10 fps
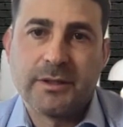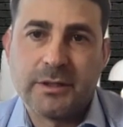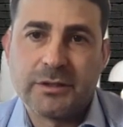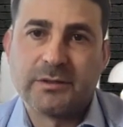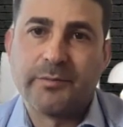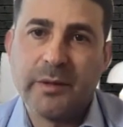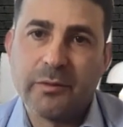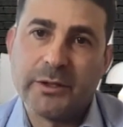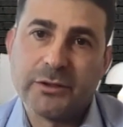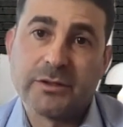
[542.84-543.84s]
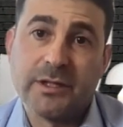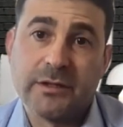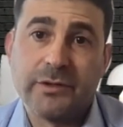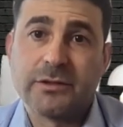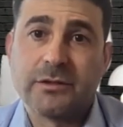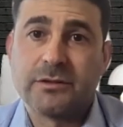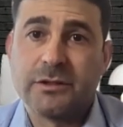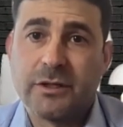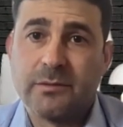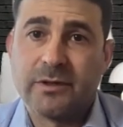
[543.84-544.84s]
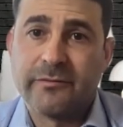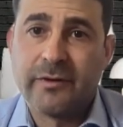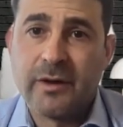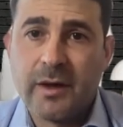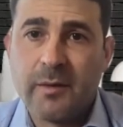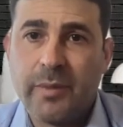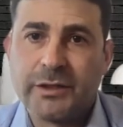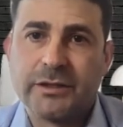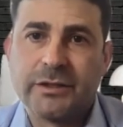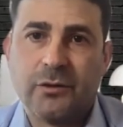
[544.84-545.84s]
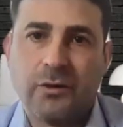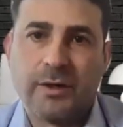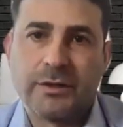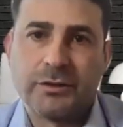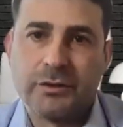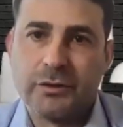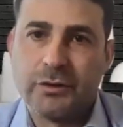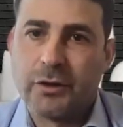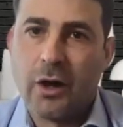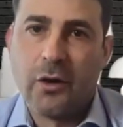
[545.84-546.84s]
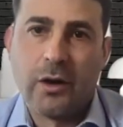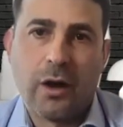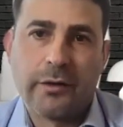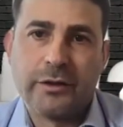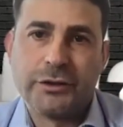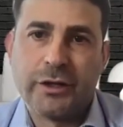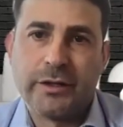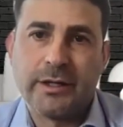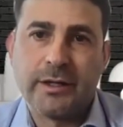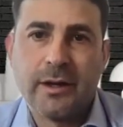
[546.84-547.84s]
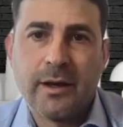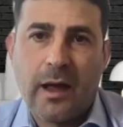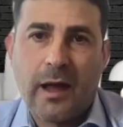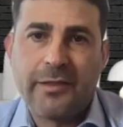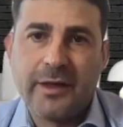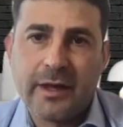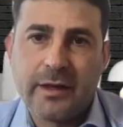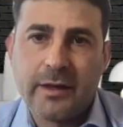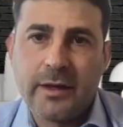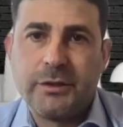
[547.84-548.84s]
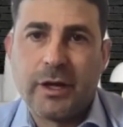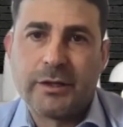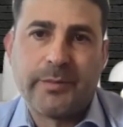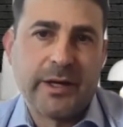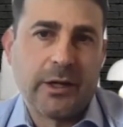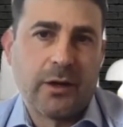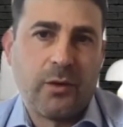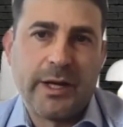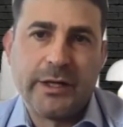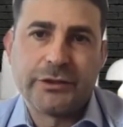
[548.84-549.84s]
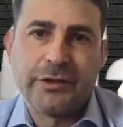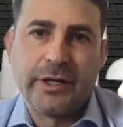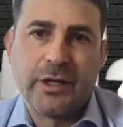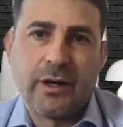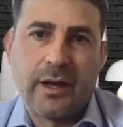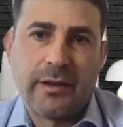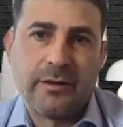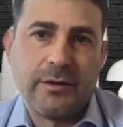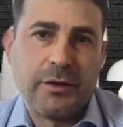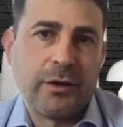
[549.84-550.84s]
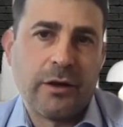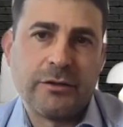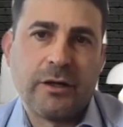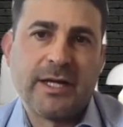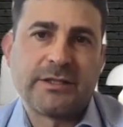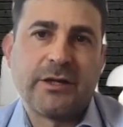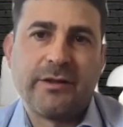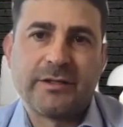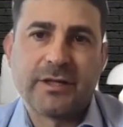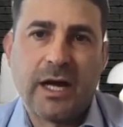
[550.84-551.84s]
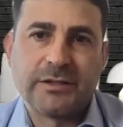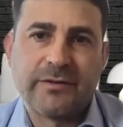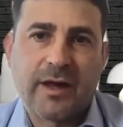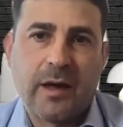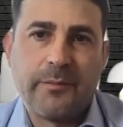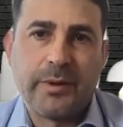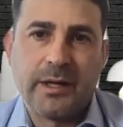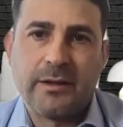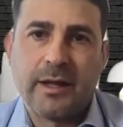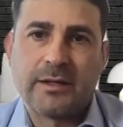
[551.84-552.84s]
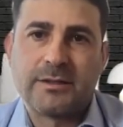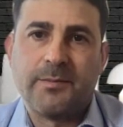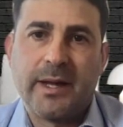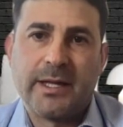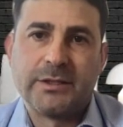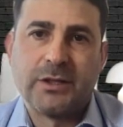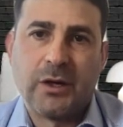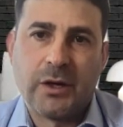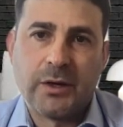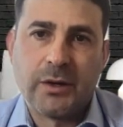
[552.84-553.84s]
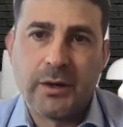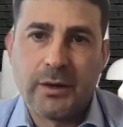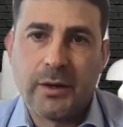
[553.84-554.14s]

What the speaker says: in terms of people, but you also need the resources in terms of budget in order to go along the journey. I think, depending on what industry and it's not necessarily the size of the company that depends on